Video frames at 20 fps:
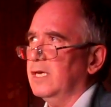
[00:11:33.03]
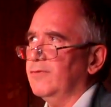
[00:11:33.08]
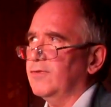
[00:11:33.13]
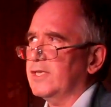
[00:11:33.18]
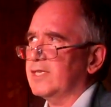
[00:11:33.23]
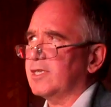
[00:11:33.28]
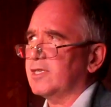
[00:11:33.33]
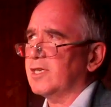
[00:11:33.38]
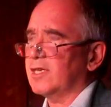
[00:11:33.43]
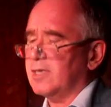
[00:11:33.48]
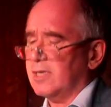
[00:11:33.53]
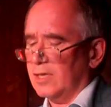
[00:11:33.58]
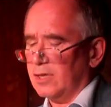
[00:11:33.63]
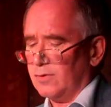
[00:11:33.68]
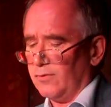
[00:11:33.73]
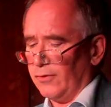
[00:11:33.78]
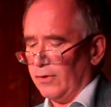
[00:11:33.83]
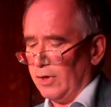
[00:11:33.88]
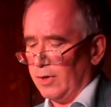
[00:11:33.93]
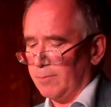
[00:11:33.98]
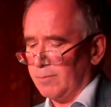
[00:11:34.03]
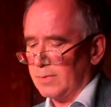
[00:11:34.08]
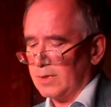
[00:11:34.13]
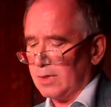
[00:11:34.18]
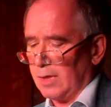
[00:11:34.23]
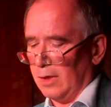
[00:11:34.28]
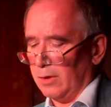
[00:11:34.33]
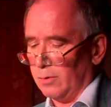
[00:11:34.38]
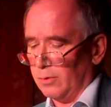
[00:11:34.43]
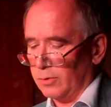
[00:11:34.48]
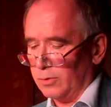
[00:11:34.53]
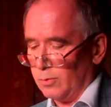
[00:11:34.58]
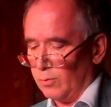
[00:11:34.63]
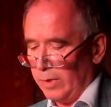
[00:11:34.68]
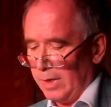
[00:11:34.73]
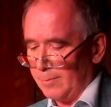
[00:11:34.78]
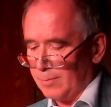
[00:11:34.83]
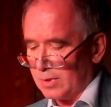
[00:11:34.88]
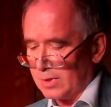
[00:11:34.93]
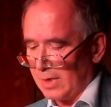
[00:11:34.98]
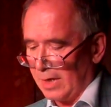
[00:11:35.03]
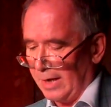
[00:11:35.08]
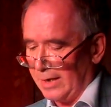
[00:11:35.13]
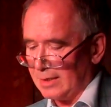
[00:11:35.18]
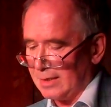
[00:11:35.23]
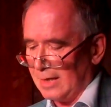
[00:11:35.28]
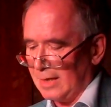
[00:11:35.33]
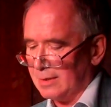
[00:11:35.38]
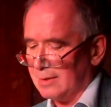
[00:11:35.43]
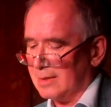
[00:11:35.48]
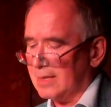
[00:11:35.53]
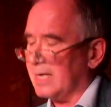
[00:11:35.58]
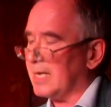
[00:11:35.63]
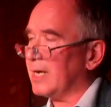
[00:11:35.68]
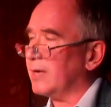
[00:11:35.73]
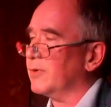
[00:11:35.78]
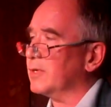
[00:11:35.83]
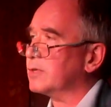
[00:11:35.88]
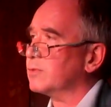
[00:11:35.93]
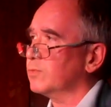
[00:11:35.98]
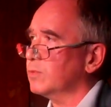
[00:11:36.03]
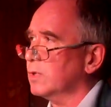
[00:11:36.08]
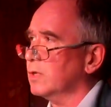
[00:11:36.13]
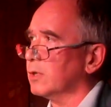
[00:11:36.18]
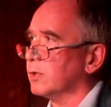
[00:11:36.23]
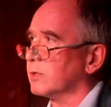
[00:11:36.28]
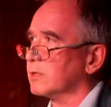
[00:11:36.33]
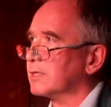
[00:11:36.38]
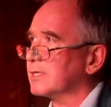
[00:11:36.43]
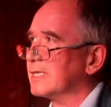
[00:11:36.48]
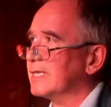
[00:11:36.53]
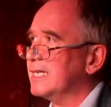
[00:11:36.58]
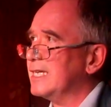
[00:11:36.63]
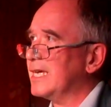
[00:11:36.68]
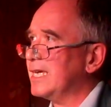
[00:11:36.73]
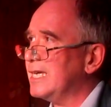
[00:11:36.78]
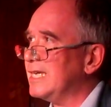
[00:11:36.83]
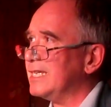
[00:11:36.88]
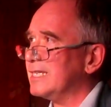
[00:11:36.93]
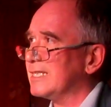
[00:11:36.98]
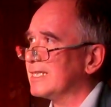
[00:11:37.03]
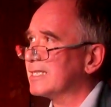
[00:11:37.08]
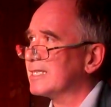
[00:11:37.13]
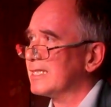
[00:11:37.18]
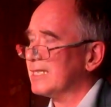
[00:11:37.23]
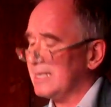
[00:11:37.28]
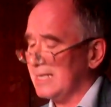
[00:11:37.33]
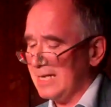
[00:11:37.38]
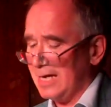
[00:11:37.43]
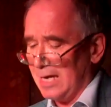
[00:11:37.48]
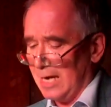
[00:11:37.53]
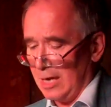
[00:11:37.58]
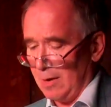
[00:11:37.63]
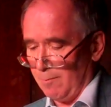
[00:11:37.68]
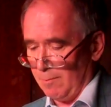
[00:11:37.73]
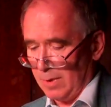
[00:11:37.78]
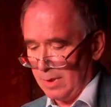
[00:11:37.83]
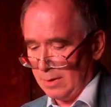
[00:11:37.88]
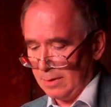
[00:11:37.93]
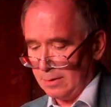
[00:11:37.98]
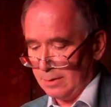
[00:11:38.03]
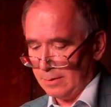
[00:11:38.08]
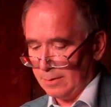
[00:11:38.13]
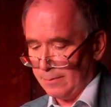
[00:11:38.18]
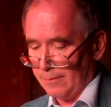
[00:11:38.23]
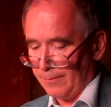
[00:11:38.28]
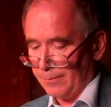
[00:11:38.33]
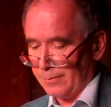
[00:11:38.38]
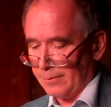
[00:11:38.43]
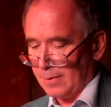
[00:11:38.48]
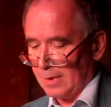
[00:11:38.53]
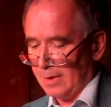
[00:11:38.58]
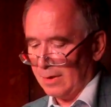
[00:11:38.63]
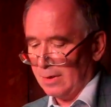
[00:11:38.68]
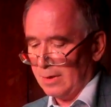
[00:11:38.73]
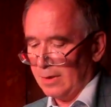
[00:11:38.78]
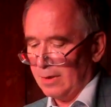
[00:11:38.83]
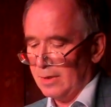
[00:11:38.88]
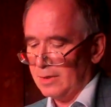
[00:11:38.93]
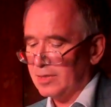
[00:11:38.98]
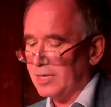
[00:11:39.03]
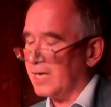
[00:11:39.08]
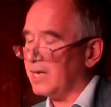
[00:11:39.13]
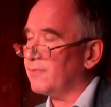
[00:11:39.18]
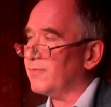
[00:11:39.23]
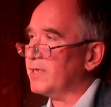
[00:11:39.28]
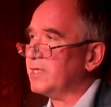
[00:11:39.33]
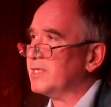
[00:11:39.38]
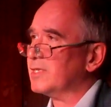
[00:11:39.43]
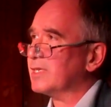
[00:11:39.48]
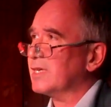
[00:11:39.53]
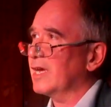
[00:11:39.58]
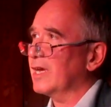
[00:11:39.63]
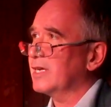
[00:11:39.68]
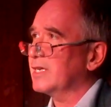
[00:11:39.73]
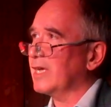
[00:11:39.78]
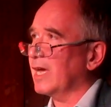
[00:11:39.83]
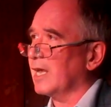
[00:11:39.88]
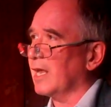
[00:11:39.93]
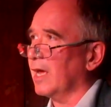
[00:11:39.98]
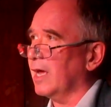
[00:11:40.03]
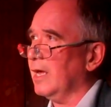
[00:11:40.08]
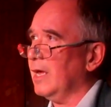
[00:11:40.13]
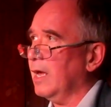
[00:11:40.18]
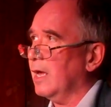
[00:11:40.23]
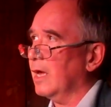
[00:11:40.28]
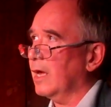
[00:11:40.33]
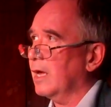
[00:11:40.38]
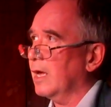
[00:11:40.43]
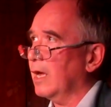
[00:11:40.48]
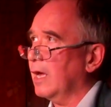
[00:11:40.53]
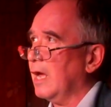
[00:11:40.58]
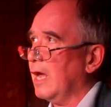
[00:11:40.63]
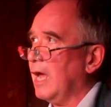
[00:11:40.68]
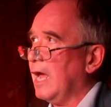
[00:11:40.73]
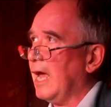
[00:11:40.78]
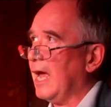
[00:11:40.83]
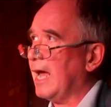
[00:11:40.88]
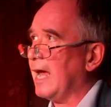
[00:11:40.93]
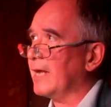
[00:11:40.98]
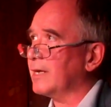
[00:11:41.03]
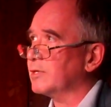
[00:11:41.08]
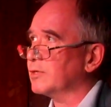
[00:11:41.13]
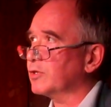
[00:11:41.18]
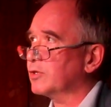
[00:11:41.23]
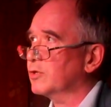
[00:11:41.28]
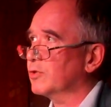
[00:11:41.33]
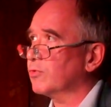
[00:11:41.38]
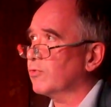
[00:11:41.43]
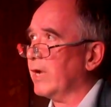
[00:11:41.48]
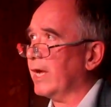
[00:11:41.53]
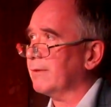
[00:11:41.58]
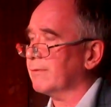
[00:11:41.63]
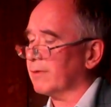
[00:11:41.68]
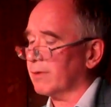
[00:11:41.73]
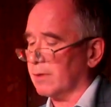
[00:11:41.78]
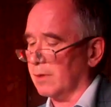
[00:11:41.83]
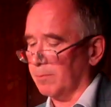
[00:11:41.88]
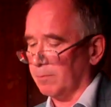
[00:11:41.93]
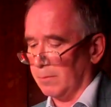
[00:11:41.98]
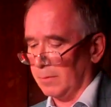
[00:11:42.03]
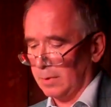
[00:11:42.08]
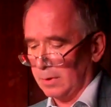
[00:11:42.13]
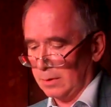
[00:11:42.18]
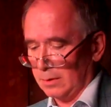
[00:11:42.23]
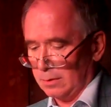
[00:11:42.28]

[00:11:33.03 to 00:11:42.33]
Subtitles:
He visited his firm's old website, and there it was, his name. Davis, Geller, and Grantham.